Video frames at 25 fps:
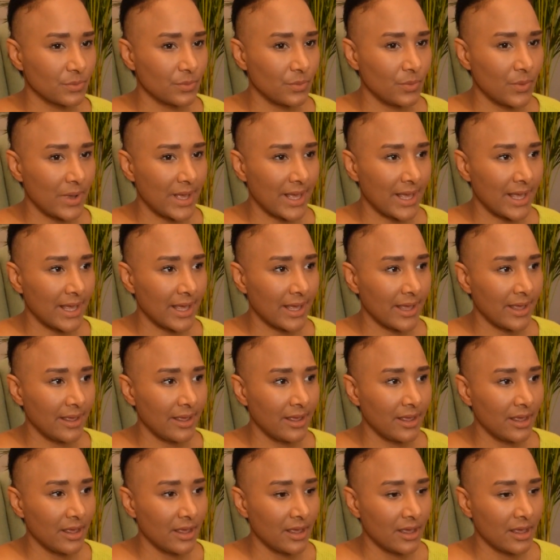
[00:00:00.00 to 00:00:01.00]
where
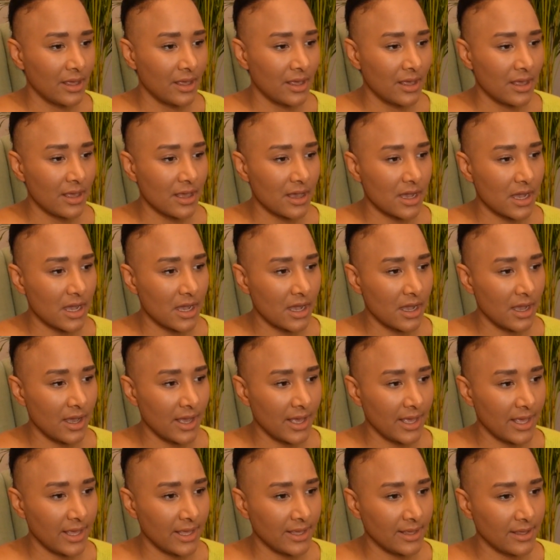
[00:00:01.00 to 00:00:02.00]

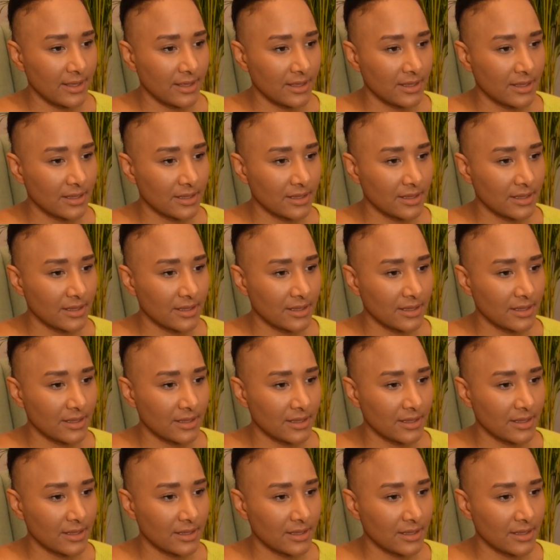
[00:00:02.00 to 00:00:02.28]
I,